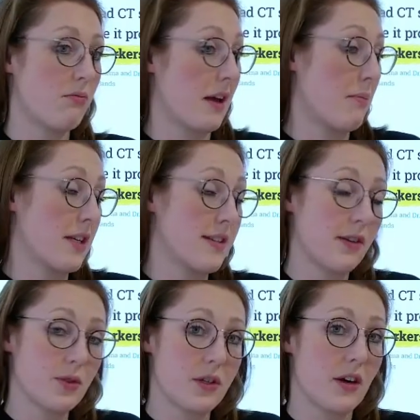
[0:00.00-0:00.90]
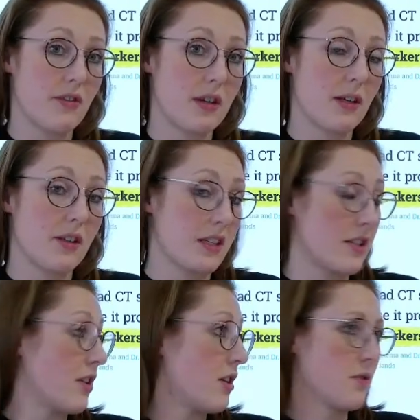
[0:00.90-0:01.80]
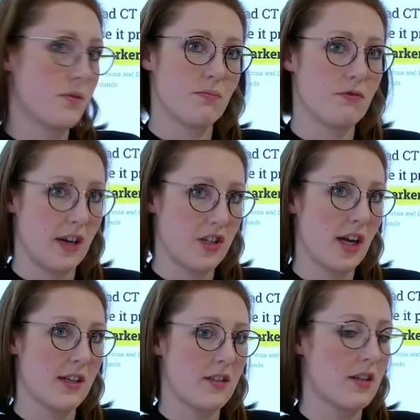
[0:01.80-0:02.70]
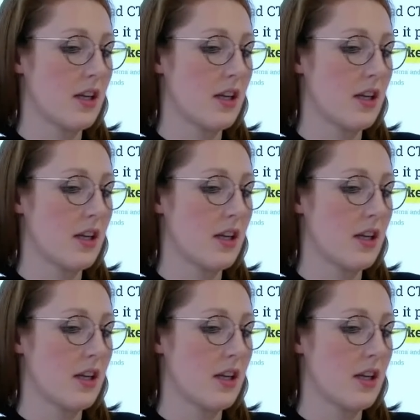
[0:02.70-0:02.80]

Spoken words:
that means they also have the ability to use VyeChest